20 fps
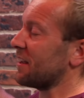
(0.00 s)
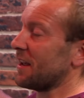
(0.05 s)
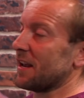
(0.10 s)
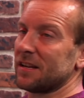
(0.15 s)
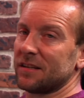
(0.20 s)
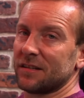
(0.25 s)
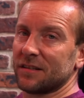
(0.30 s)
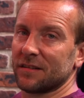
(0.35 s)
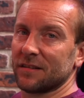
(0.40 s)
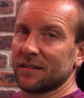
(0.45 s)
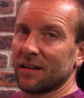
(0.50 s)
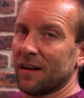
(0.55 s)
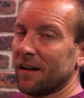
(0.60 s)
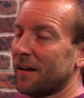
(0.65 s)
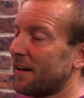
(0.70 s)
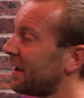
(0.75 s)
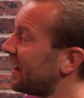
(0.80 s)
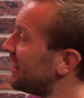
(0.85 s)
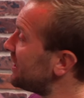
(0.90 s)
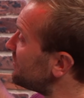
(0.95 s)
this,
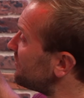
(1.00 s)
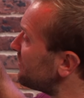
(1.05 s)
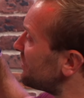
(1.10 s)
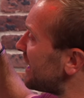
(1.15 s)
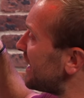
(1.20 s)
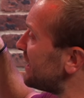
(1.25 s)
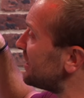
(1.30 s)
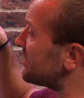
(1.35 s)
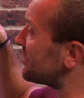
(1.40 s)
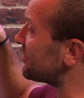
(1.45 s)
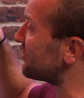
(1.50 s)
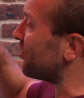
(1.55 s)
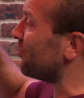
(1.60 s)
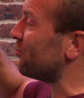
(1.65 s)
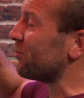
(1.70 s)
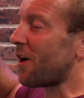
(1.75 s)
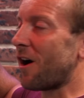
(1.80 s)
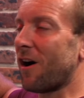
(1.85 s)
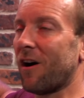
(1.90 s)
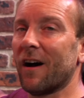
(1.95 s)
it's
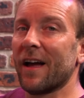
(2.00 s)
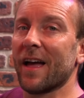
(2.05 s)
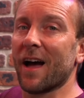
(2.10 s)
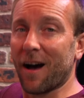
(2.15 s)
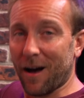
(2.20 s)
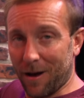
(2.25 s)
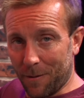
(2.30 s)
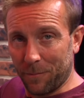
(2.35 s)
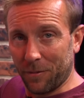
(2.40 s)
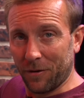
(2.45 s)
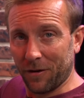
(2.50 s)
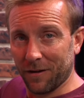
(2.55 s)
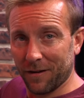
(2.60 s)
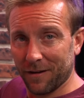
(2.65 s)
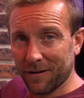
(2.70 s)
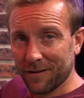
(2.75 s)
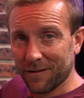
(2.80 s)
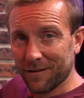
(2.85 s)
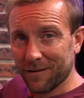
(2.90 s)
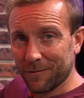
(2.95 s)
installed high up,
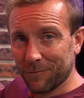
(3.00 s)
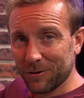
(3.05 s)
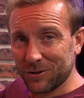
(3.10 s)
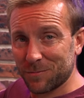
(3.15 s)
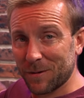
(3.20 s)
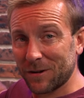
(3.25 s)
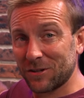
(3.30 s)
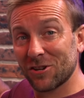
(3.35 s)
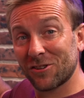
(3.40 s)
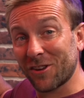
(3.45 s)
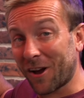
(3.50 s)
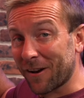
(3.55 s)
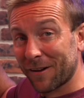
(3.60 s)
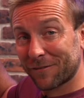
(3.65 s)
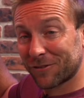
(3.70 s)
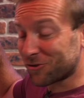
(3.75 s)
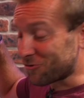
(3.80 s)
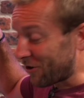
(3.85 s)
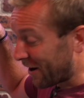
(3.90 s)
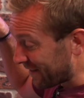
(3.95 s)
which means you don't
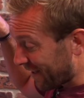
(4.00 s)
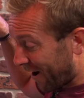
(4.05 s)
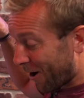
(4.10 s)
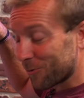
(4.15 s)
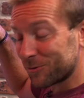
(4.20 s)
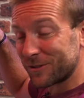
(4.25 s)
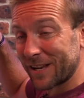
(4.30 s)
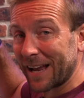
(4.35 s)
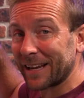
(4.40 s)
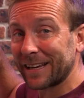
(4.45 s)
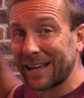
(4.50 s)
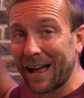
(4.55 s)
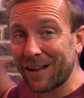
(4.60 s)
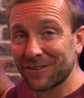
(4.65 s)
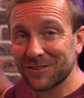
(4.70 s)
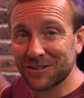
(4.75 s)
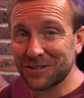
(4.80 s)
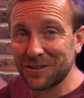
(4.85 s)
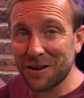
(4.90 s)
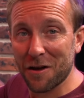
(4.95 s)
have to drain the whole tank
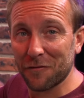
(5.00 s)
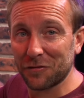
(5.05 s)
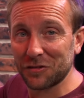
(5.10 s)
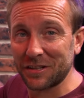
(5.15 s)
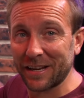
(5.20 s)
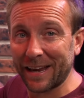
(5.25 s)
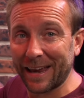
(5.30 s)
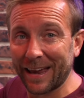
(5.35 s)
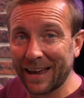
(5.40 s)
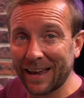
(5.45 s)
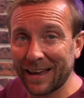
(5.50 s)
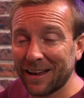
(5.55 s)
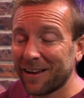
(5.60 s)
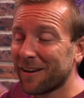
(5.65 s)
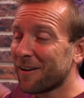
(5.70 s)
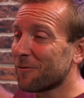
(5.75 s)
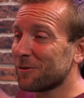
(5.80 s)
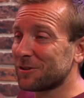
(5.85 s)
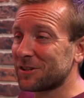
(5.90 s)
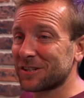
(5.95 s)
out to service it,
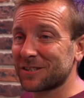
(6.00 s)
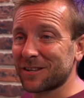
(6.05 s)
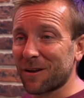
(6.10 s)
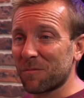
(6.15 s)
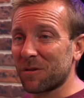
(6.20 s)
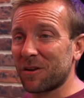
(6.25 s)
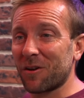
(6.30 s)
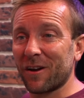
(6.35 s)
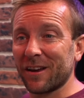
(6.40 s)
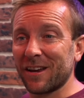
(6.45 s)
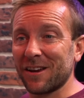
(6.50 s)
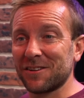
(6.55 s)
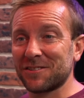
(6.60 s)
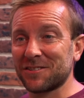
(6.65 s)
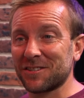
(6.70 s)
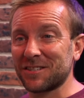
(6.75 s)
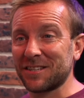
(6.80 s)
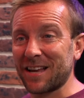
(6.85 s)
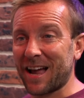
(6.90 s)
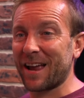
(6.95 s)
which is something I
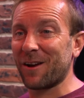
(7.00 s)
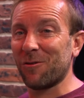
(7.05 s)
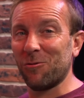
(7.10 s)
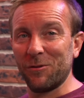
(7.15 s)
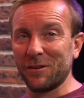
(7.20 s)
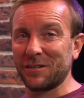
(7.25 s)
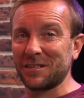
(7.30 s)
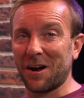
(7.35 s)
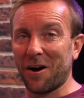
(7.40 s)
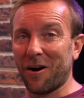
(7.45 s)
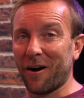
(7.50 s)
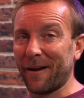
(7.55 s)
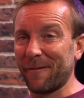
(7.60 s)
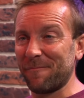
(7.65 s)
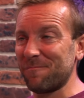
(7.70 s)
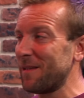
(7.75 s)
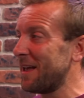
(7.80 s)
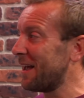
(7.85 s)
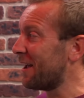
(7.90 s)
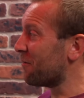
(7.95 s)
used to say all the
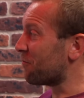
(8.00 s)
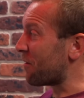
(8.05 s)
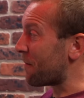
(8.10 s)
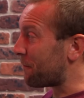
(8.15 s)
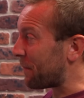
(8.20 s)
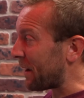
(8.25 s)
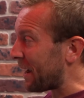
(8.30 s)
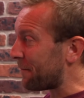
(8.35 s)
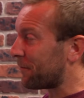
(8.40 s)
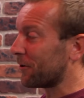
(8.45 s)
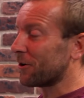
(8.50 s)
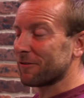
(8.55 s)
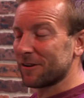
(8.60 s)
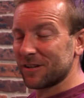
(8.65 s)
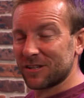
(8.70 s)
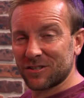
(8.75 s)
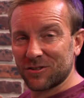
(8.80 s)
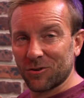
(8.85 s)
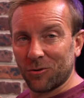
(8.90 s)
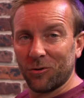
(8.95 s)
time when people are
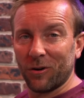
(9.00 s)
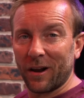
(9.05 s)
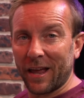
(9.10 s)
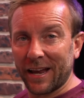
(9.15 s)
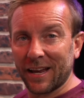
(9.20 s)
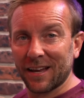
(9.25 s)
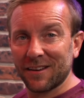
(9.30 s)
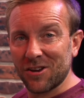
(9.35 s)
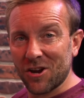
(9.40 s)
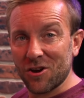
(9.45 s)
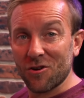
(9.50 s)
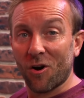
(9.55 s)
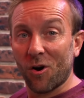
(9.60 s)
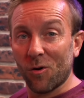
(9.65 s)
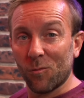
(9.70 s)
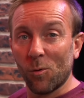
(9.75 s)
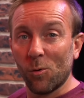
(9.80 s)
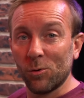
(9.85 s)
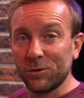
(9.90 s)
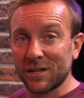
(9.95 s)
installing new
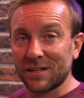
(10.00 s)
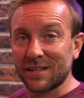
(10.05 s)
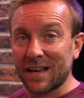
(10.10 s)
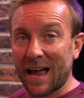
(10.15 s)
hot water